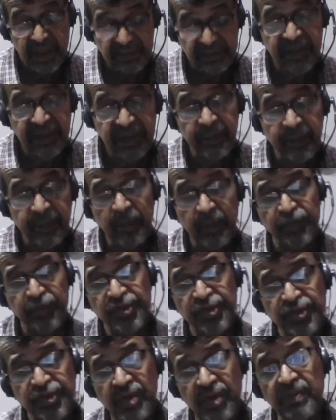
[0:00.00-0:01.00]
risky
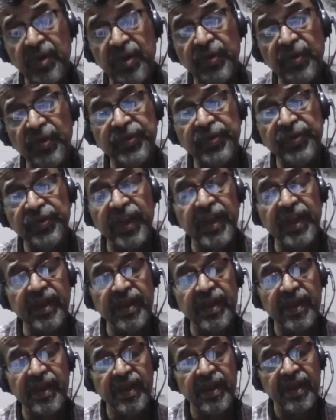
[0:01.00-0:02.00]
proposition because there
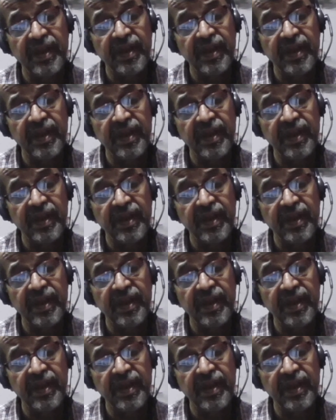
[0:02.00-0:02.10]
are